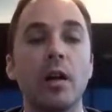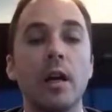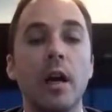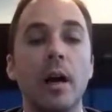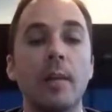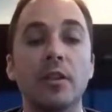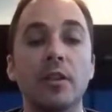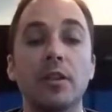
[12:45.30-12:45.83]

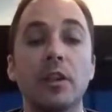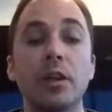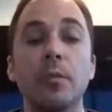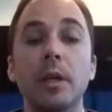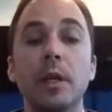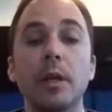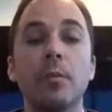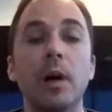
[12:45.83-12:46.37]
I mean, it's going to
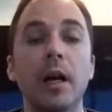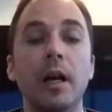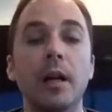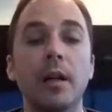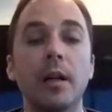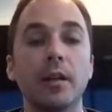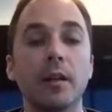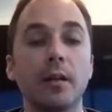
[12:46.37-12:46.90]
be
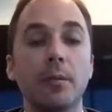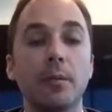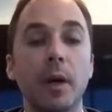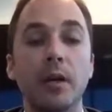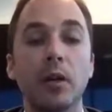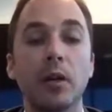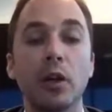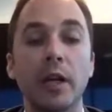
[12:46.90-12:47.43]
by
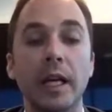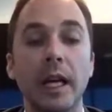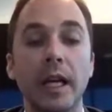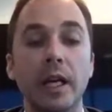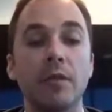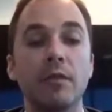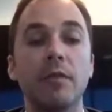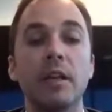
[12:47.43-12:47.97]
looking at
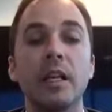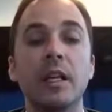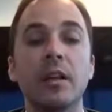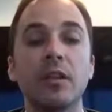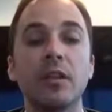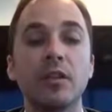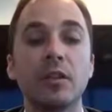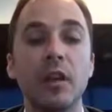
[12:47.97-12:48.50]

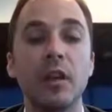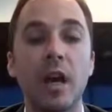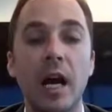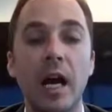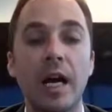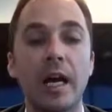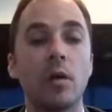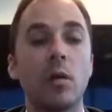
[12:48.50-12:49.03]
convenience,
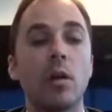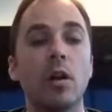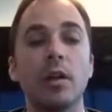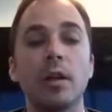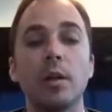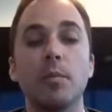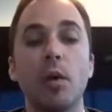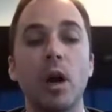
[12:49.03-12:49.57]
high
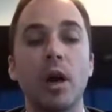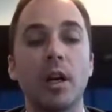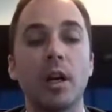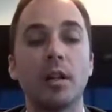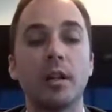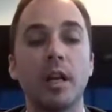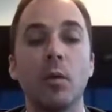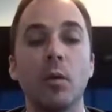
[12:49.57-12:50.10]
quality
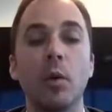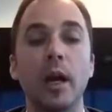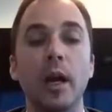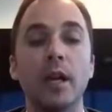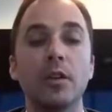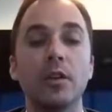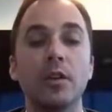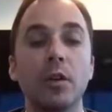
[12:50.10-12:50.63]
product, and a
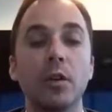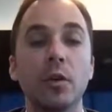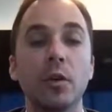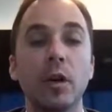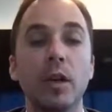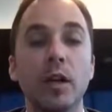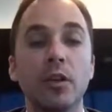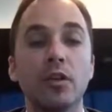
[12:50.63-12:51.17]
way
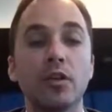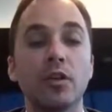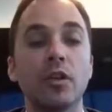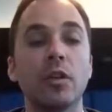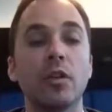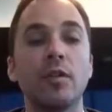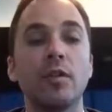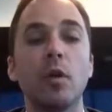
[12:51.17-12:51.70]
to
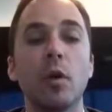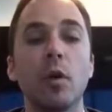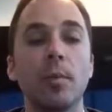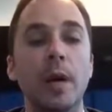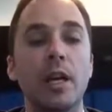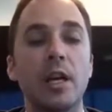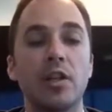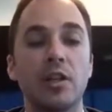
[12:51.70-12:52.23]
serve your
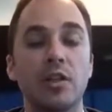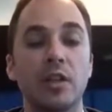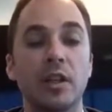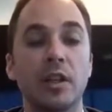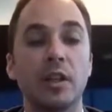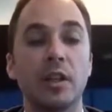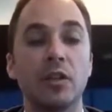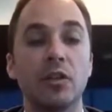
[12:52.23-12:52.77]
patients
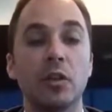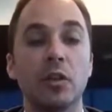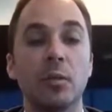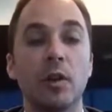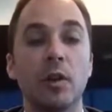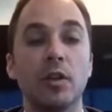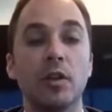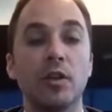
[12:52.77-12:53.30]
and
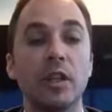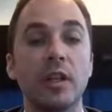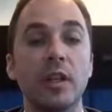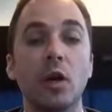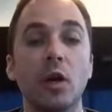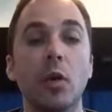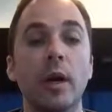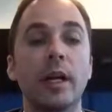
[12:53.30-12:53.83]
consumers in the
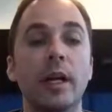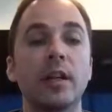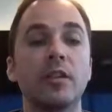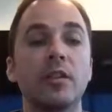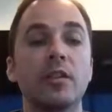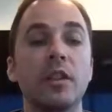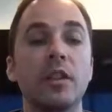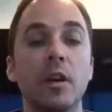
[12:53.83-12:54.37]

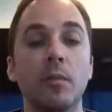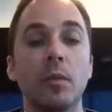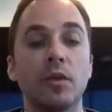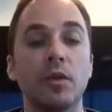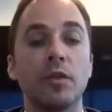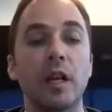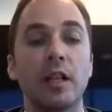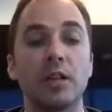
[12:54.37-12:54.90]
quickest,
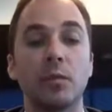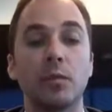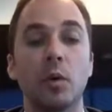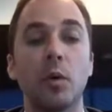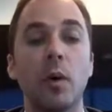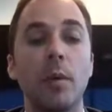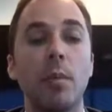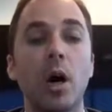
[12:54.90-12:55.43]
most flexible
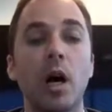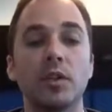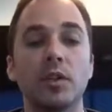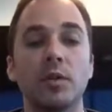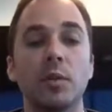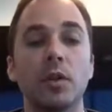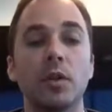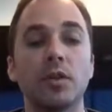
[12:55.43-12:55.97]
way
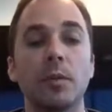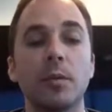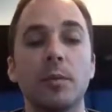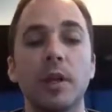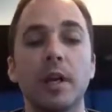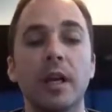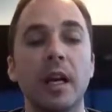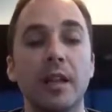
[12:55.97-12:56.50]
possible.
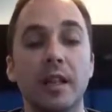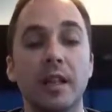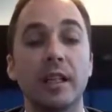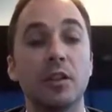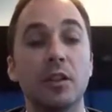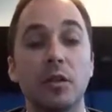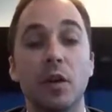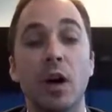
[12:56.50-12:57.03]
Something I think
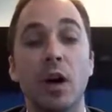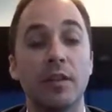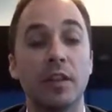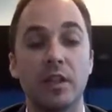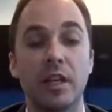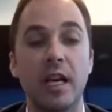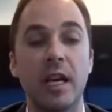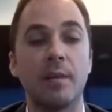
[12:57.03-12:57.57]

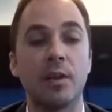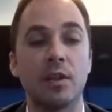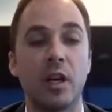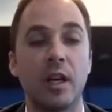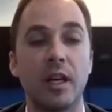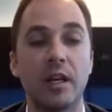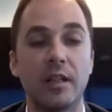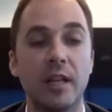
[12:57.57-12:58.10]
obviously
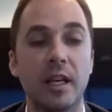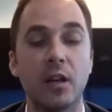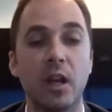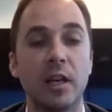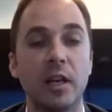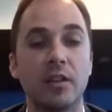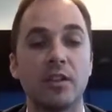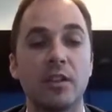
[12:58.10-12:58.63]
Amazon has had a
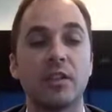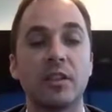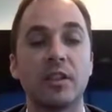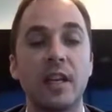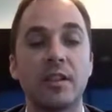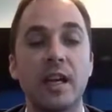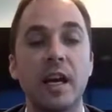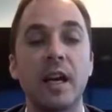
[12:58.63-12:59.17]
lot of
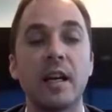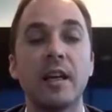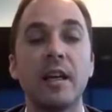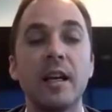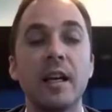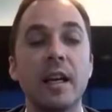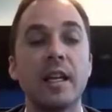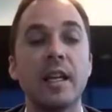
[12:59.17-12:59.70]
success at,
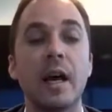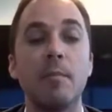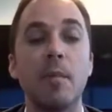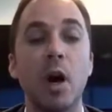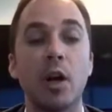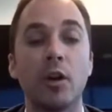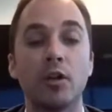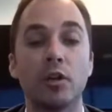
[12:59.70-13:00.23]
and that
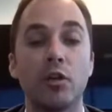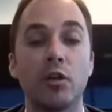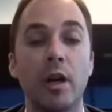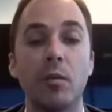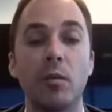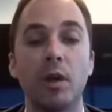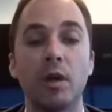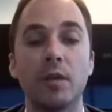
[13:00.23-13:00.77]
model is a
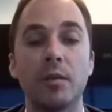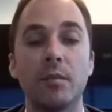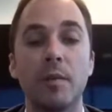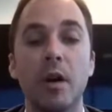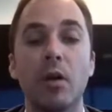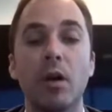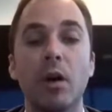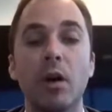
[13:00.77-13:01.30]
great one to
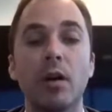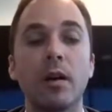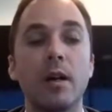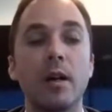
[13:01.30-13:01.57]
mirror.